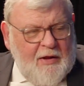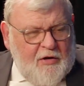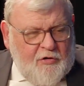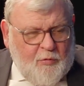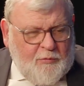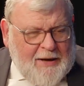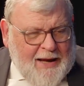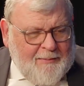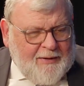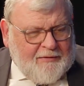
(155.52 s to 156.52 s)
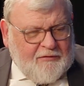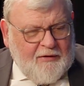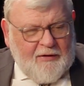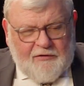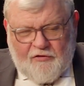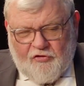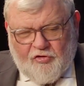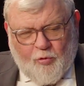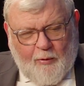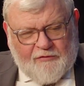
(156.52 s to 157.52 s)
You name it. There's a
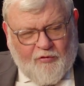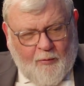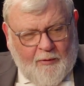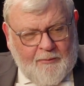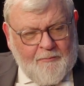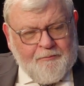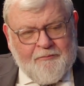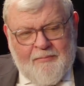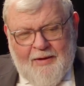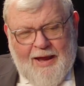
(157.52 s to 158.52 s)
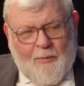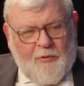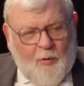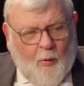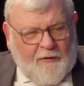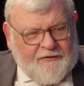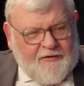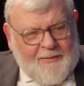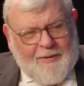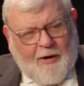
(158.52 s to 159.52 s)
shortfall. And we offer
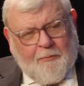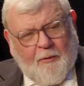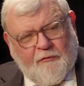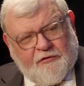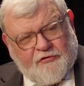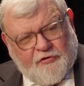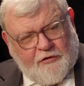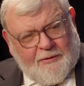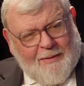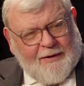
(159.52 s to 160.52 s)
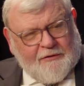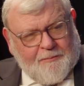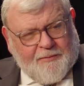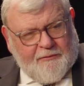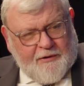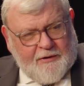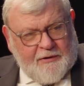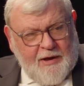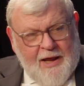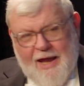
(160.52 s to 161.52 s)
them help over a certain amount of period.
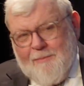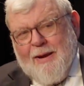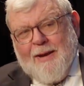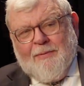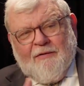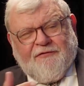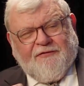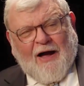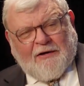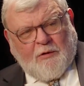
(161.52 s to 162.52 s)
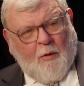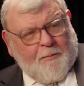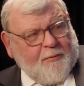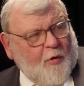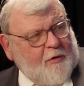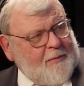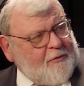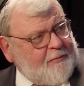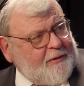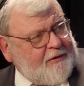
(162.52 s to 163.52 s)
And maybe a follow-up program
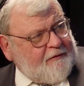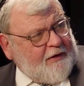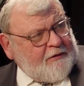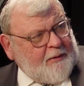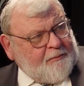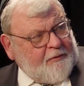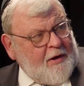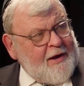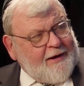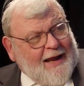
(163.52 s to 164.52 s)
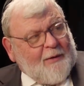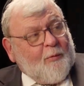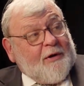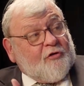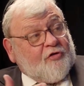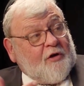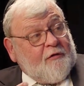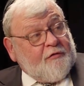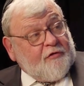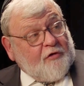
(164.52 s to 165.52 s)
could be developed. Can we achieve
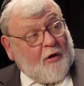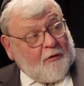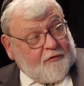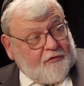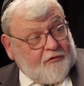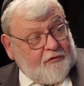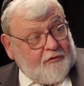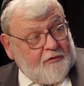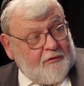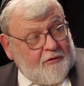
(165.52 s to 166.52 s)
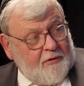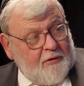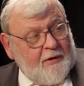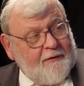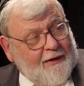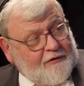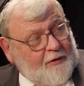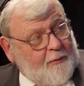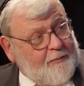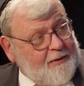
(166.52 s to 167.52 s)
results? That's how
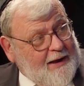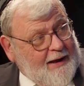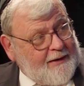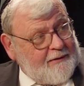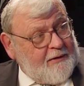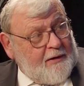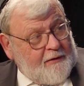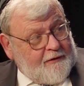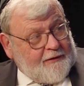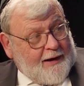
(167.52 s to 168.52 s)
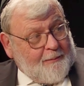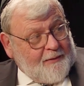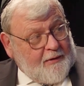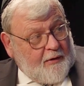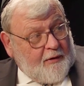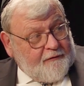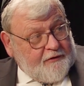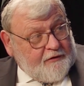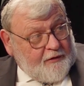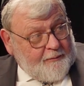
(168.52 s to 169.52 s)
we began. The topic of to
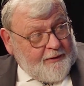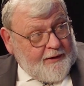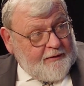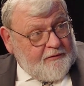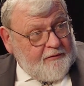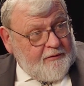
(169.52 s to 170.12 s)
terminate.